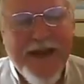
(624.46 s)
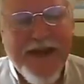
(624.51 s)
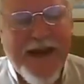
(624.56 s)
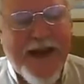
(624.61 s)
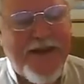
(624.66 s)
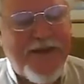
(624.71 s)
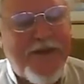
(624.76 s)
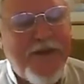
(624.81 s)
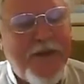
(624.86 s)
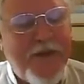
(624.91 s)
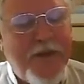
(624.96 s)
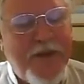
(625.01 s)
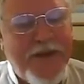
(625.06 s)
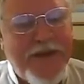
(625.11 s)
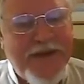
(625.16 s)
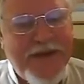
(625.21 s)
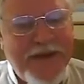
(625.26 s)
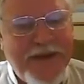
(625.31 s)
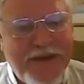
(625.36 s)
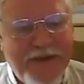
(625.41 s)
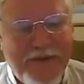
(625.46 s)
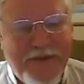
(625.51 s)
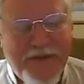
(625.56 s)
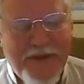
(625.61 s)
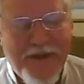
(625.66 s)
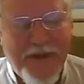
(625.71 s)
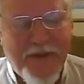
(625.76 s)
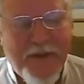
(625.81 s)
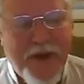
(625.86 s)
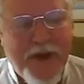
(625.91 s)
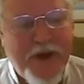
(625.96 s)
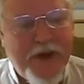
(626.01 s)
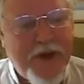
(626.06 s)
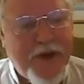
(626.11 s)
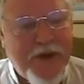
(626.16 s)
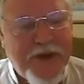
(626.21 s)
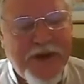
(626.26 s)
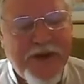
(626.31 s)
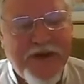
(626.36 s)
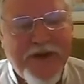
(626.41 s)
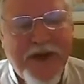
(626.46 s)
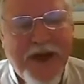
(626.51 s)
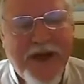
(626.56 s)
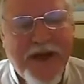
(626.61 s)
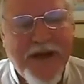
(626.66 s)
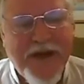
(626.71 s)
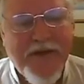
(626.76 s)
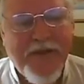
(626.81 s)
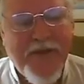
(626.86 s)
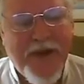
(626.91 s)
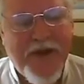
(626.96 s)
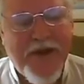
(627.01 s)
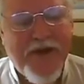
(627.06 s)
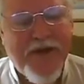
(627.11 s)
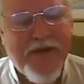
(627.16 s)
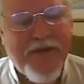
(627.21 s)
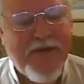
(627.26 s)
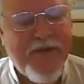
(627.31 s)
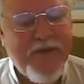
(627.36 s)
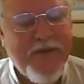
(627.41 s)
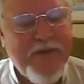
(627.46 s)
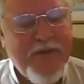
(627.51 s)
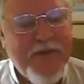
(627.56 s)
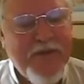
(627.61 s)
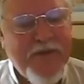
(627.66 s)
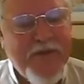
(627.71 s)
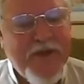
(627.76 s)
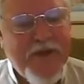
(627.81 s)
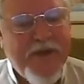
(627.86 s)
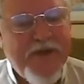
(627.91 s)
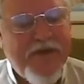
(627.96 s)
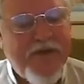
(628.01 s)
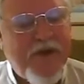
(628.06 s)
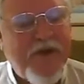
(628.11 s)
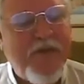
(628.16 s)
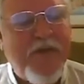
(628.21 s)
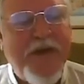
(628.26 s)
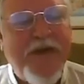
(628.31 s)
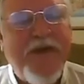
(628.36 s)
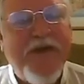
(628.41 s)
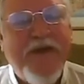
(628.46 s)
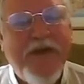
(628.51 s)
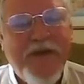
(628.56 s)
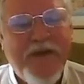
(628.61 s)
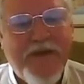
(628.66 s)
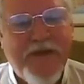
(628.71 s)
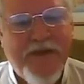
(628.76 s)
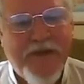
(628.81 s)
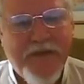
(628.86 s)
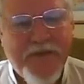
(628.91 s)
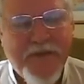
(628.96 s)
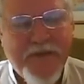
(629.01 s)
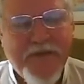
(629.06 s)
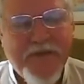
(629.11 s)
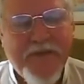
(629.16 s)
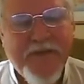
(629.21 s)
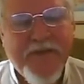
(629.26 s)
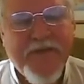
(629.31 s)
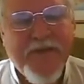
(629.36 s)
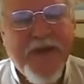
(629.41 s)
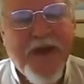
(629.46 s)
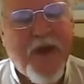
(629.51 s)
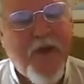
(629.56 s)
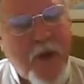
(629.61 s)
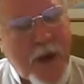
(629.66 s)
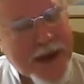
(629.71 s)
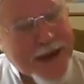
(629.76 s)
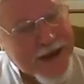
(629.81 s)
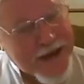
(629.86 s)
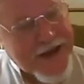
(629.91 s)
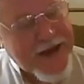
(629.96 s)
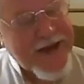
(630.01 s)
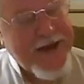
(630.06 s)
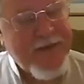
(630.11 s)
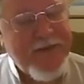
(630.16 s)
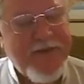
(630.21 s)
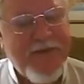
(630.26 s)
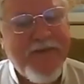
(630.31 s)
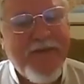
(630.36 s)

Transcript: And I do believe that we are in a time of tremendous awakening